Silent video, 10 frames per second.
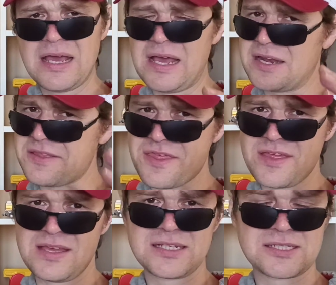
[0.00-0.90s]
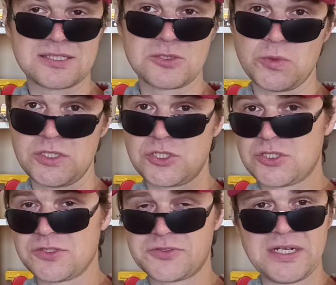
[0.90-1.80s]
and things
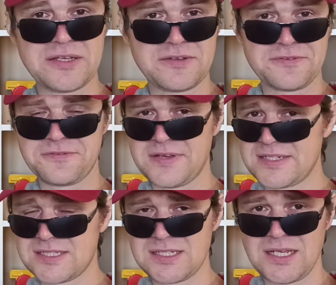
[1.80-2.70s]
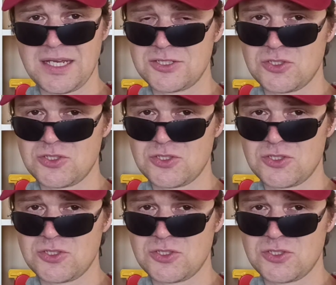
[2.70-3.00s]
which are really fancy and